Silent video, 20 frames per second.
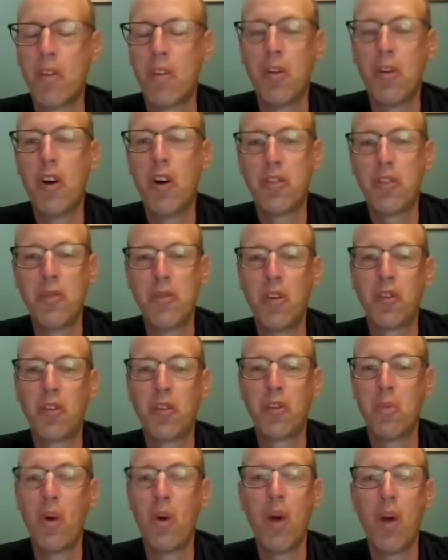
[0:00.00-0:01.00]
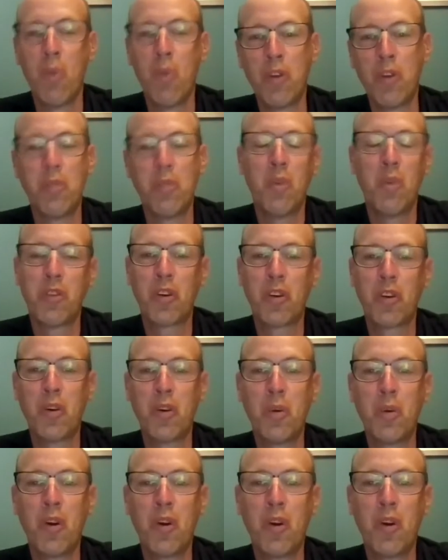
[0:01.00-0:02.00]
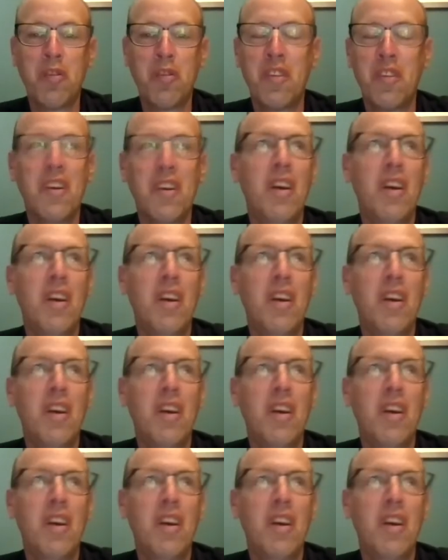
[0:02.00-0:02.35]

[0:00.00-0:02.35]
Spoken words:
rights and wrongs of why it was and wasn't called off.